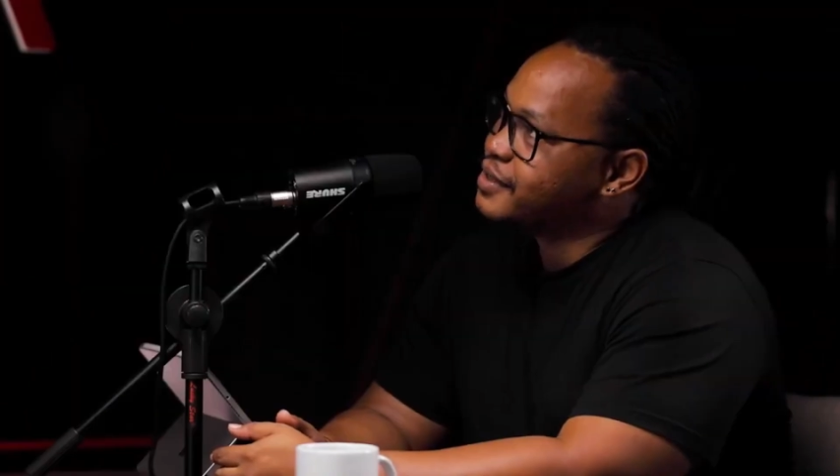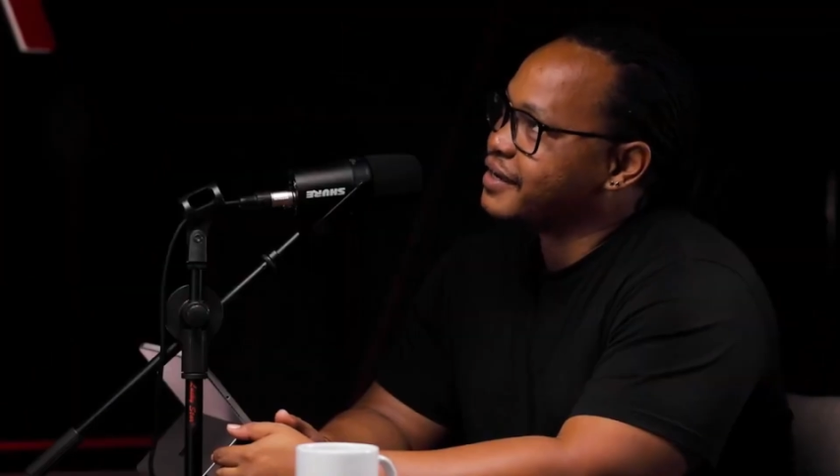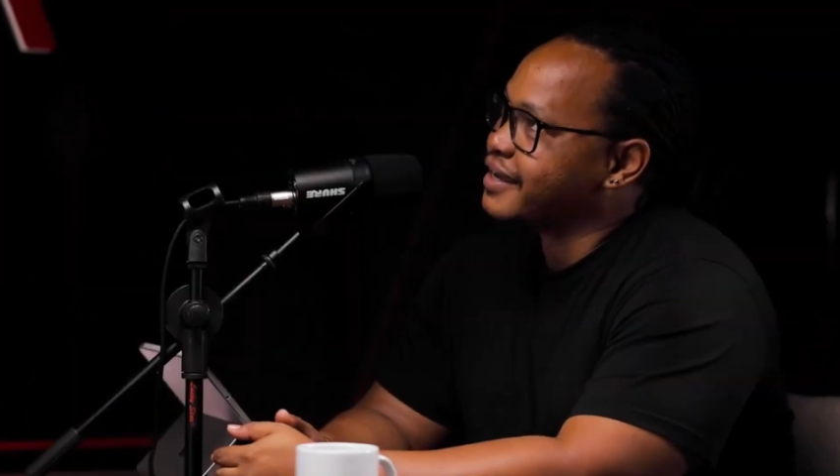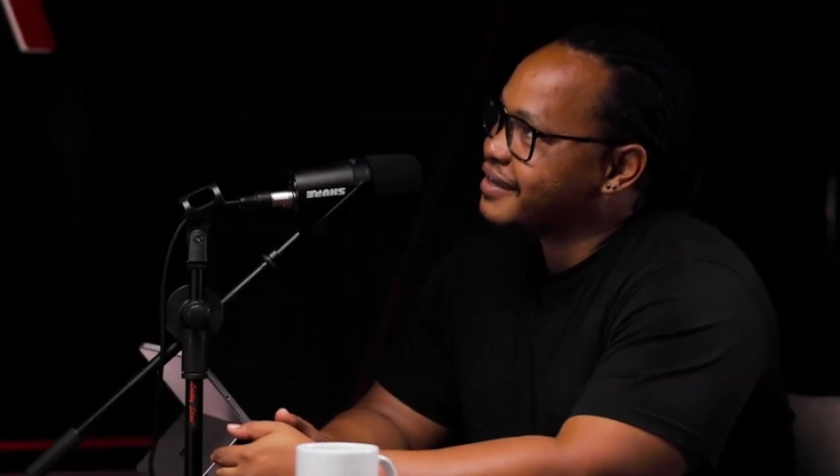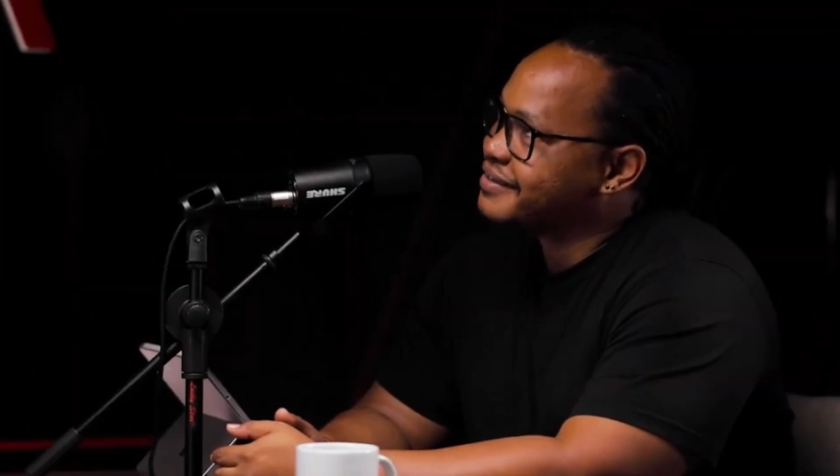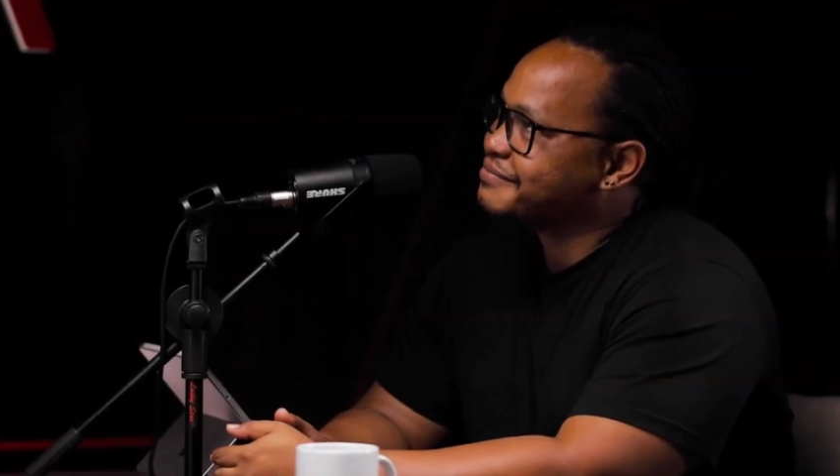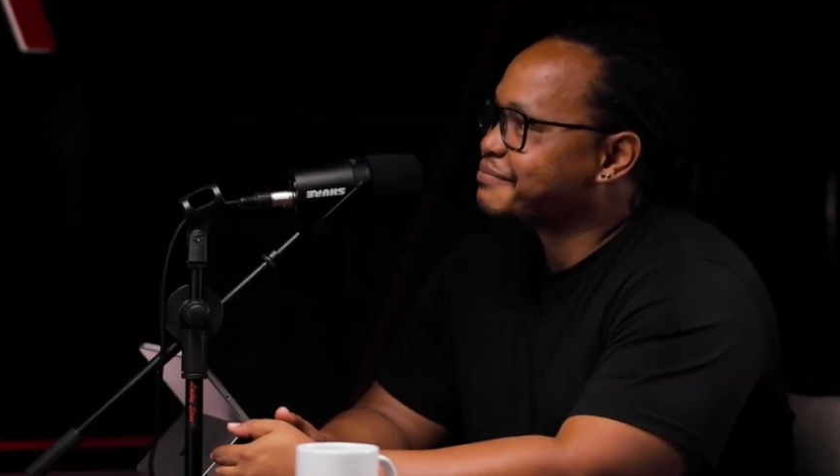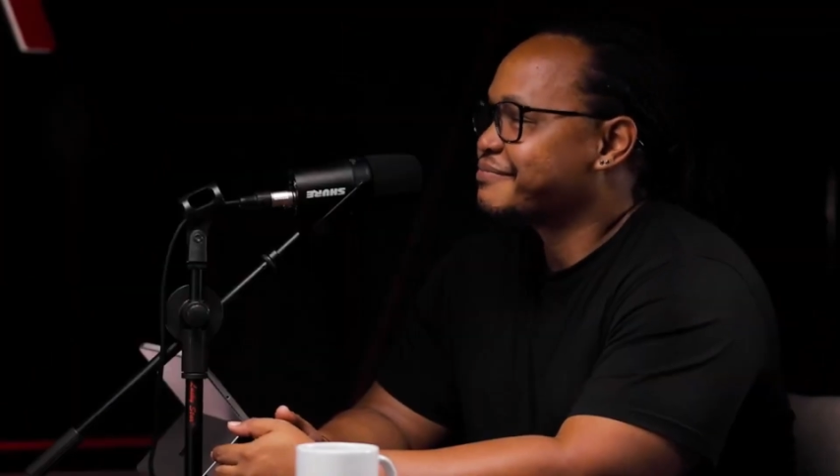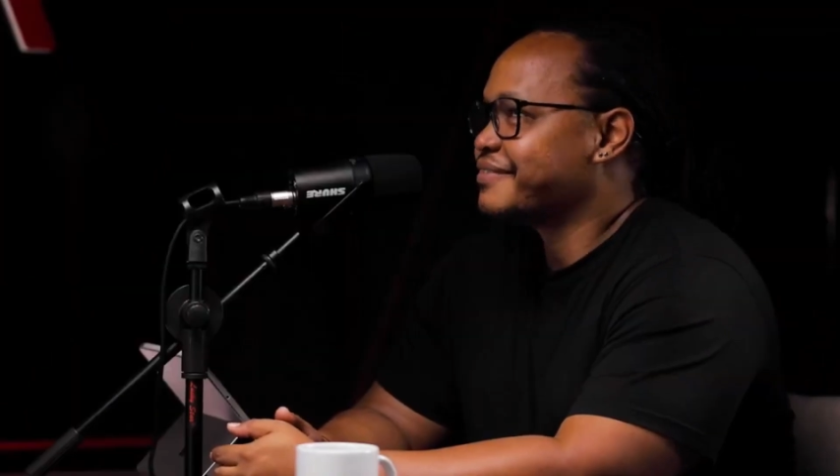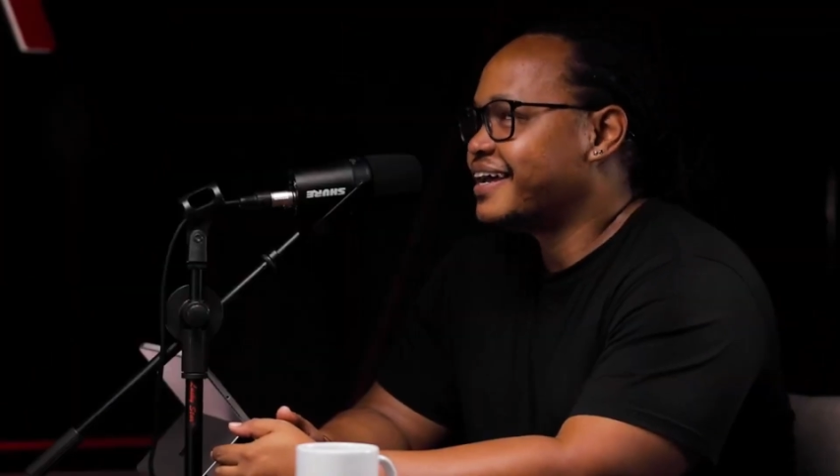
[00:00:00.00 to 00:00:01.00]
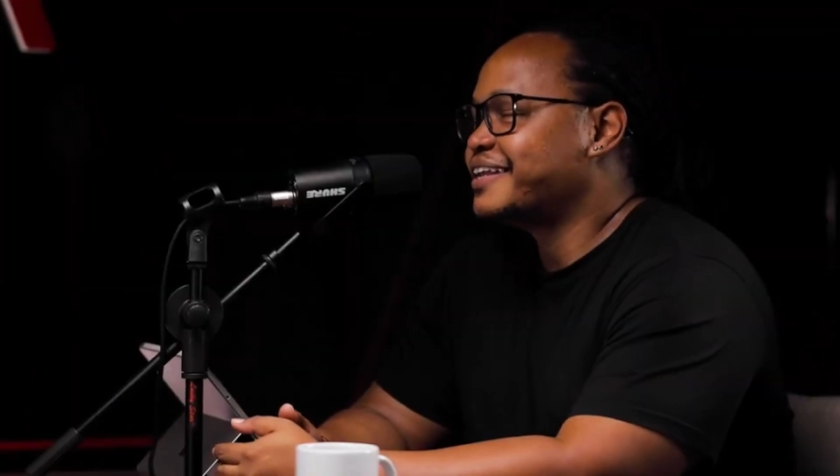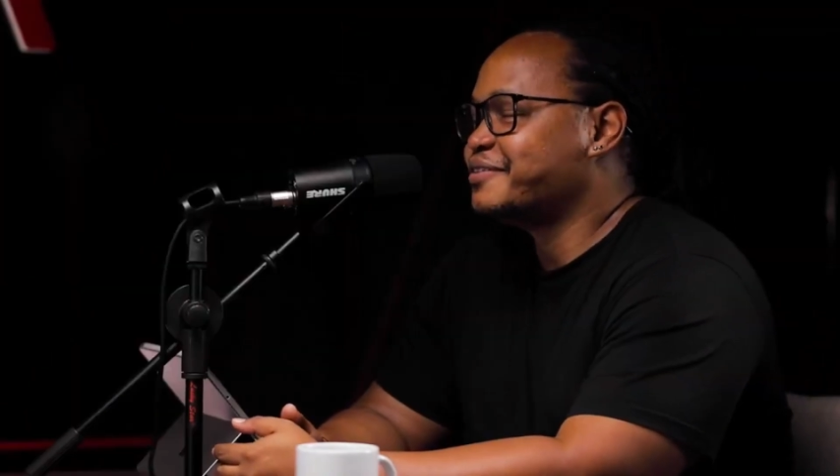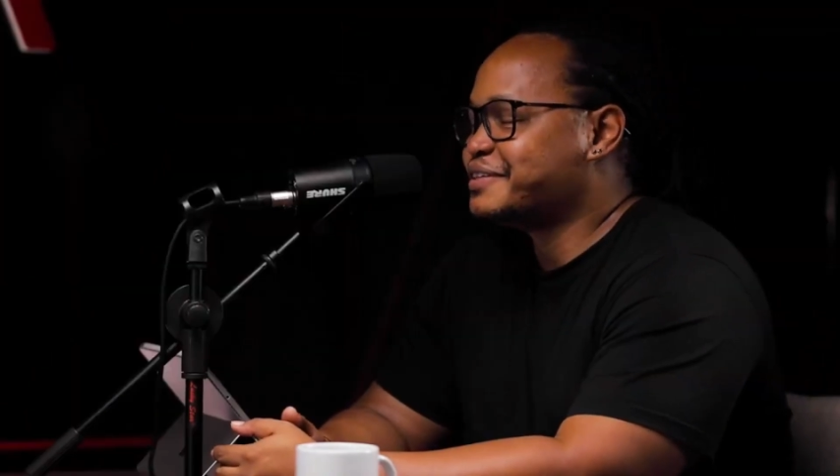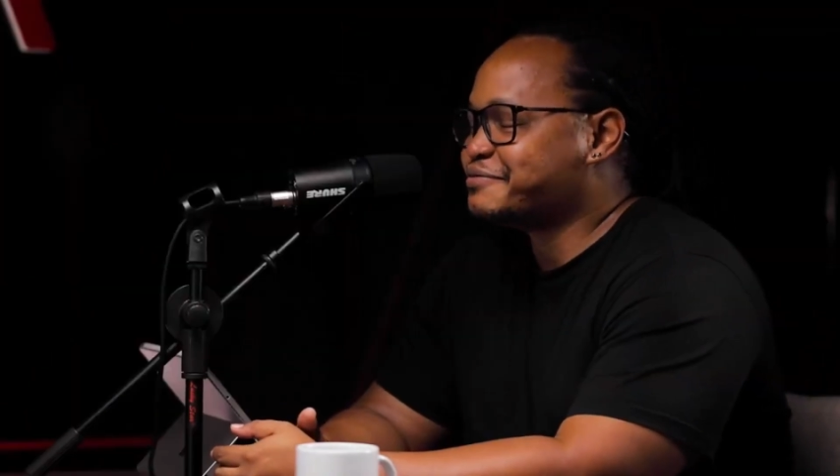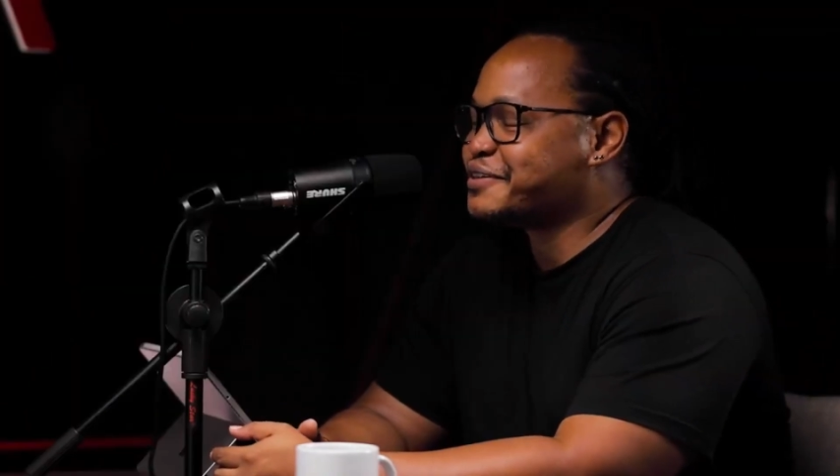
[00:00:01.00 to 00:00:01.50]
Okay. I
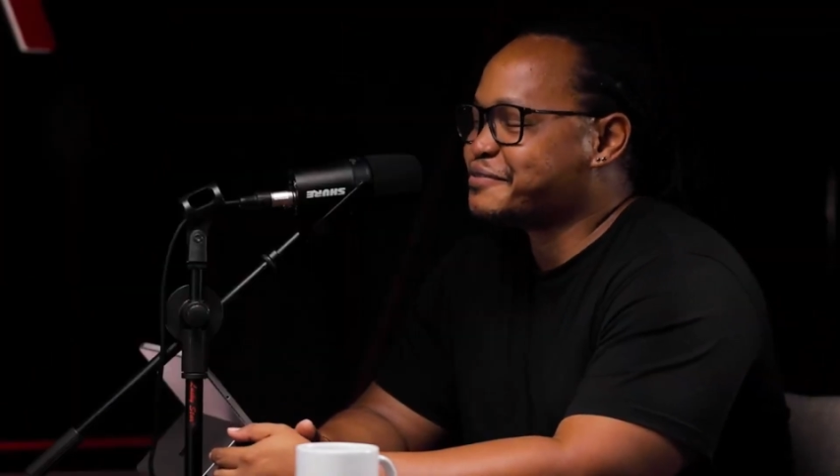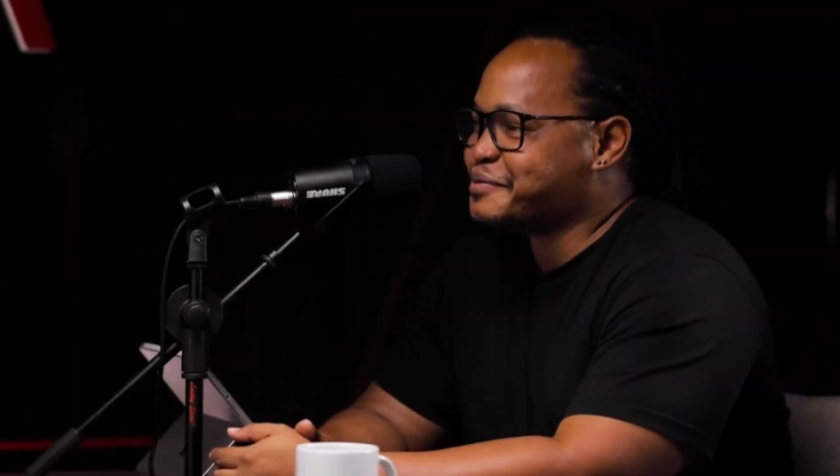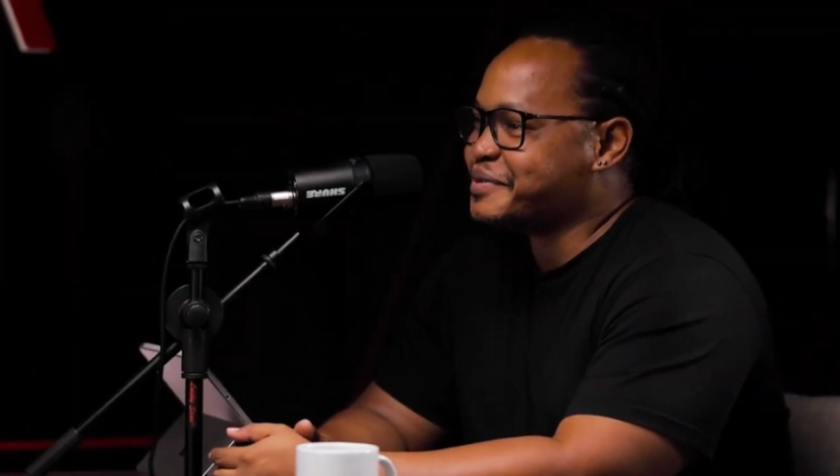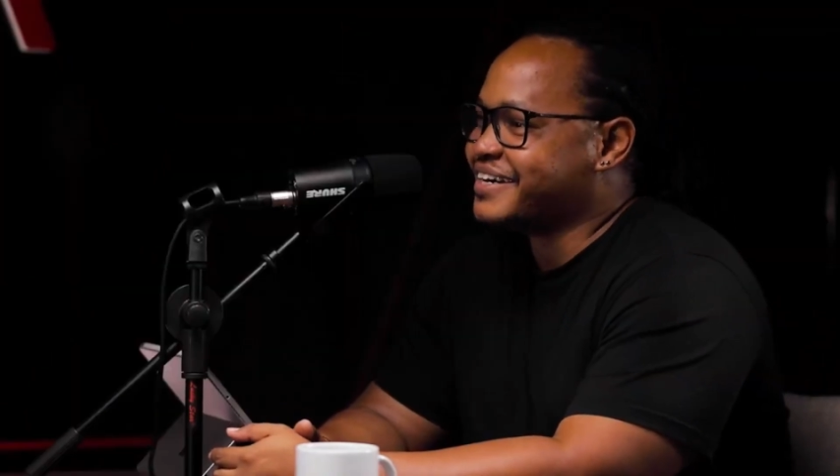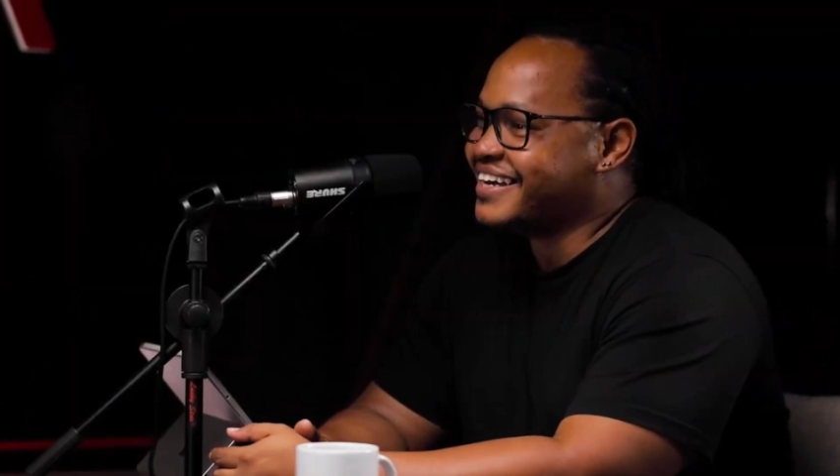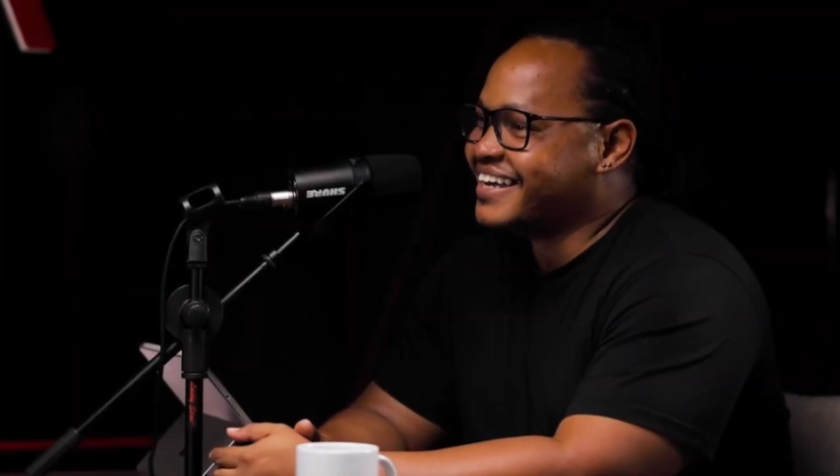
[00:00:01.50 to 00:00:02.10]
do it in front of a mirror.